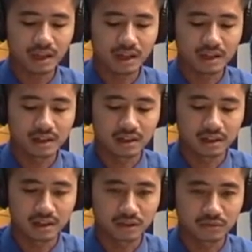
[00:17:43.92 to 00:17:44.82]
And
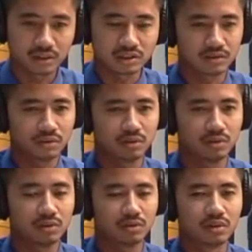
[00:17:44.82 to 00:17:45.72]
of course, if
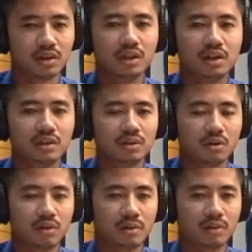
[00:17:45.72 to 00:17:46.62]
you're
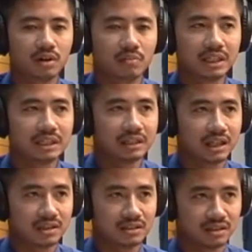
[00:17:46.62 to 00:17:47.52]
aware about the
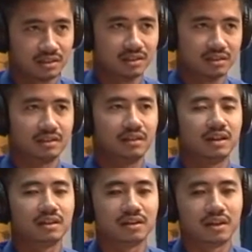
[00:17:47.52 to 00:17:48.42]
multi-touch,
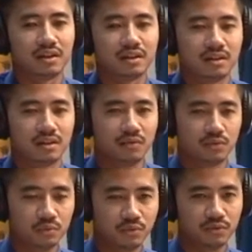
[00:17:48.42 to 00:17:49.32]
right? If
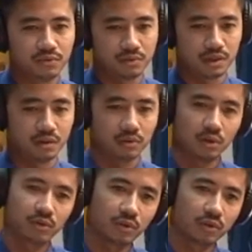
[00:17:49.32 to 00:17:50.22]
you move
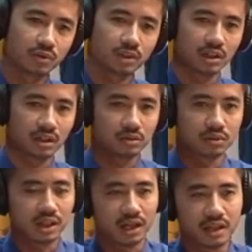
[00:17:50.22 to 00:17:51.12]
your phone to
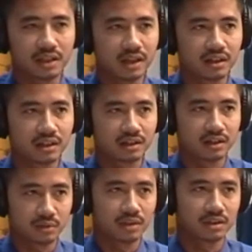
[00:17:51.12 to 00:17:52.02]
another angle,
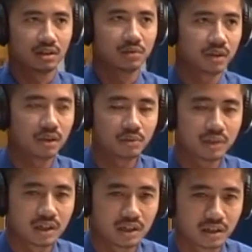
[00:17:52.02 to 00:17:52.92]
it
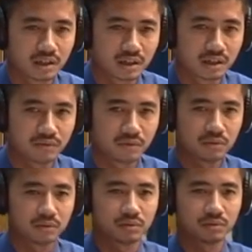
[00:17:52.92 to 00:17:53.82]
will give
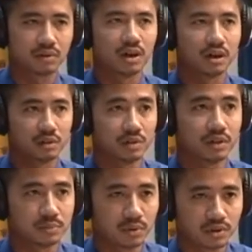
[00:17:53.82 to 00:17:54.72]
you quick
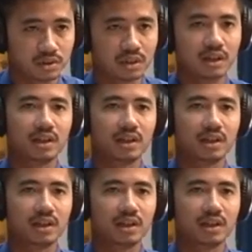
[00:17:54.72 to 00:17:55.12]
response.